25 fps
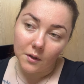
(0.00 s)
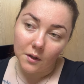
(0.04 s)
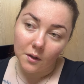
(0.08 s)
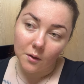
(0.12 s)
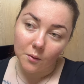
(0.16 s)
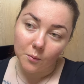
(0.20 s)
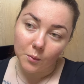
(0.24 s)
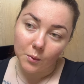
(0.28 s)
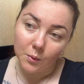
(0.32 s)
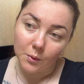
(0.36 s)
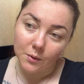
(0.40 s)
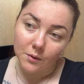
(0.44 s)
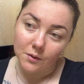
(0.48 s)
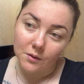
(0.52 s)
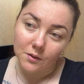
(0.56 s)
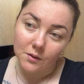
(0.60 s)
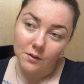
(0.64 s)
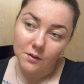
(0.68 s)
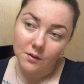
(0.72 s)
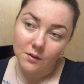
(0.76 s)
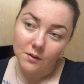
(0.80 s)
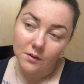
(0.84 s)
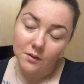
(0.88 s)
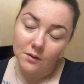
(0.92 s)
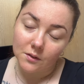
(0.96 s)

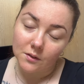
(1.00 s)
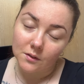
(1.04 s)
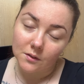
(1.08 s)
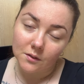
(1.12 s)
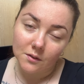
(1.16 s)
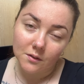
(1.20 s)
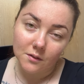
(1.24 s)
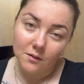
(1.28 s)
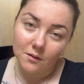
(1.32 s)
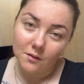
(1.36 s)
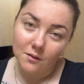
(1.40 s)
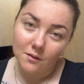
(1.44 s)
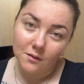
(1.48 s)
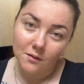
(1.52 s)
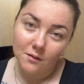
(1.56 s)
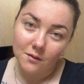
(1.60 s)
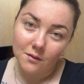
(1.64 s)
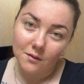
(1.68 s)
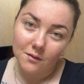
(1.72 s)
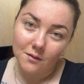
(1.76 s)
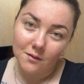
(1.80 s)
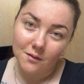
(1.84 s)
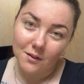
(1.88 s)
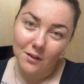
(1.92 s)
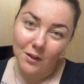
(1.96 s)
was
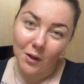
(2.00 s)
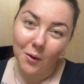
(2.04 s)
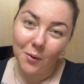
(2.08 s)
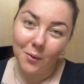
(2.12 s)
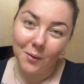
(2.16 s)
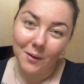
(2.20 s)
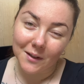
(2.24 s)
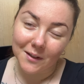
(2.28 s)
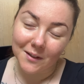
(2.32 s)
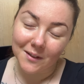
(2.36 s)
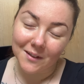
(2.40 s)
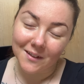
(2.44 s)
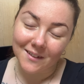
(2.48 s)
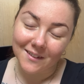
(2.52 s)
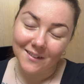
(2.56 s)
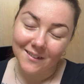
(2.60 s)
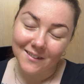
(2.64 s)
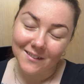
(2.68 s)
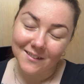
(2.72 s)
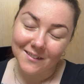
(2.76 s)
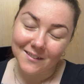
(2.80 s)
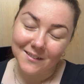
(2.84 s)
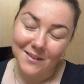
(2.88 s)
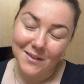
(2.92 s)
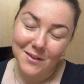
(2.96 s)
going
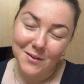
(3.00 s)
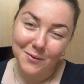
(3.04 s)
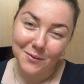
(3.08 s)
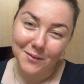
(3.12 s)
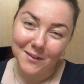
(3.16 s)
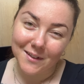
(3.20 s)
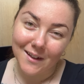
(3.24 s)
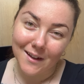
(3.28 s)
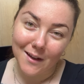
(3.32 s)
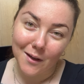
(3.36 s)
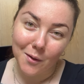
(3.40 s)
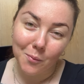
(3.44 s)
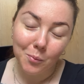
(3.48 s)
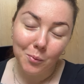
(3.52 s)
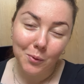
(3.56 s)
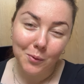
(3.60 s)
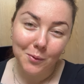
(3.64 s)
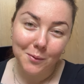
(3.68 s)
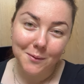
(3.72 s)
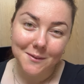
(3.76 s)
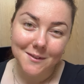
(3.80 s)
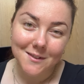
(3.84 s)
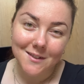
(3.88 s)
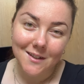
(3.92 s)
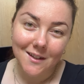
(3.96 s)
through the
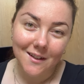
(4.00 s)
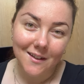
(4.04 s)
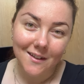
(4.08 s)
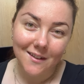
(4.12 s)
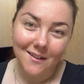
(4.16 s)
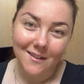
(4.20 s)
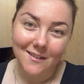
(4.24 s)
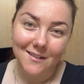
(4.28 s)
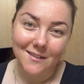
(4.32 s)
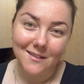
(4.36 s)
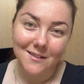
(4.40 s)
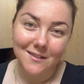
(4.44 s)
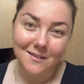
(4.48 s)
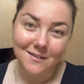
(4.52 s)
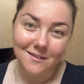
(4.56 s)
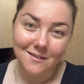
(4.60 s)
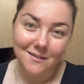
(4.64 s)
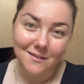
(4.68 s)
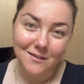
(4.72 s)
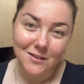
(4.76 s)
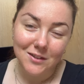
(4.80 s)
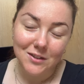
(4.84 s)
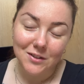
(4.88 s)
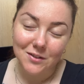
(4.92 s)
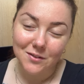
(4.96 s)
airport and
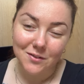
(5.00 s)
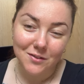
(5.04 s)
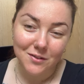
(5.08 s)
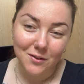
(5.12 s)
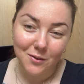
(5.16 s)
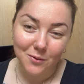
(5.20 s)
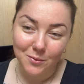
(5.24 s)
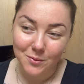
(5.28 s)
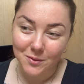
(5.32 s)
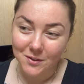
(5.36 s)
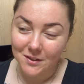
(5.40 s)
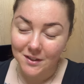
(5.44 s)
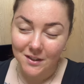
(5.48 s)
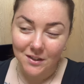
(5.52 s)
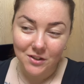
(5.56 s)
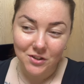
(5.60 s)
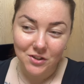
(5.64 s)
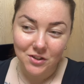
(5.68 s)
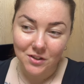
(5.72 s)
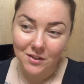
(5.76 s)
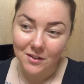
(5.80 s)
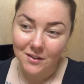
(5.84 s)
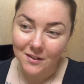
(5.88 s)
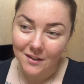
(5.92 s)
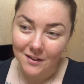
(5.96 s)
to Seoul
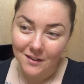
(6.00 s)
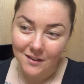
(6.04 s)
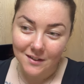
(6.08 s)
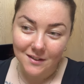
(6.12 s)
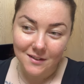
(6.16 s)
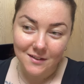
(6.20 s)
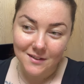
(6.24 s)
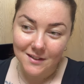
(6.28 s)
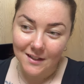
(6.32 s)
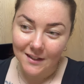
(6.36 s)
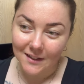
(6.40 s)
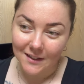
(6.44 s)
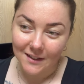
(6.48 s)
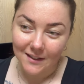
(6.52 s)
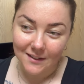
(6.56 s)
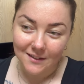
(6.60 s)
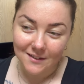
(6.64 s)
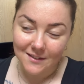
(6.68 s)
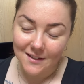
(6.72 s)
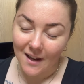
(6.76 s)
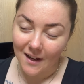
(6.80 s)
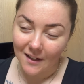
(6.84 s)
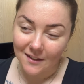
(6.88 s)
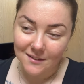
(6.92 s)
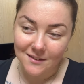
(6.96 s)
station, and then taking
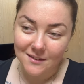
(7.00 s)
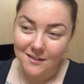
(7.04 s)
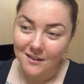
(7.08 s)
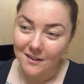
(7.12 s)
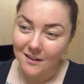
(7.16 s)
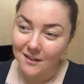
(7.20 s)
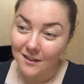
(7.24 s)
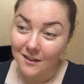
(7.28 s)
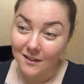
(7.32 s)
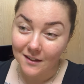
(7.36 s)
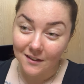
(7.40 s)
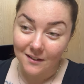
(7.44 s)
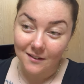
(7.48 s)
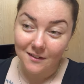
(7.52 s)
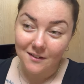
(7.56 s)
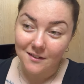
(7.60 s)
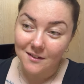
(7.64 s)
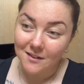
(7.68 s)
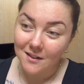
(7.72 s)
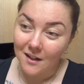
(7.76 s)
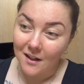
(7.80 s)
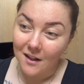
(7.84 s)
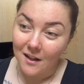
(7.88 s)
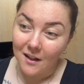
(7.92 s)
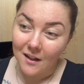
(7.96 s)
taxi, and
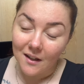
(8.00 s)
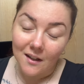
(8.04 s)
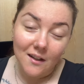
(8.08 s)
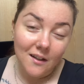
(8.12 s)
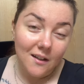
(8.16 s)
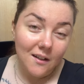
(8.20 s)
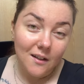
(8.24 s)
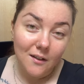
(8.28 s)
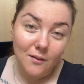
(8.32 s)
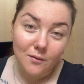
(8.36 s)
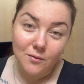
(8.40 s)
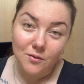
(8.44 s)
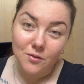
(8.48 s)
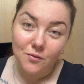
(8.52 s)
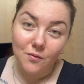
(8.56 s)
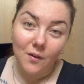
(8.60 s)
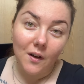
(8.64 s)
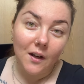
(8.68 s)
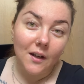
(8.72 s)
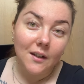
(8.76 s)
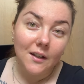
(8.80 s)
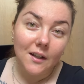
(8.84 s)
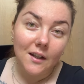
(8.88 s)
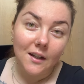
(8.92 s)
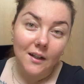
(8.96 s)
it was
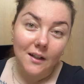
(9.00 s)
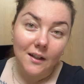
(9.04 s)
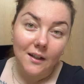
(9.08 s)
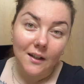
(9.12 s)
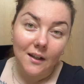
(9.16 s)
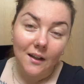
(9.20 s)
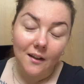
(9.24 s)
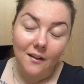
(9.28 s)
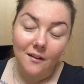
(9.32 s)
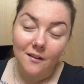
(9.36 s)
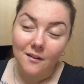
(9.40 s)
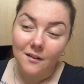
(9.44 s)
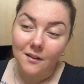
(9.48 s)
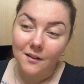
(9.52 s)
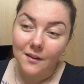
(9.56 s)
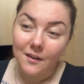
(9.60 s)
raining, and I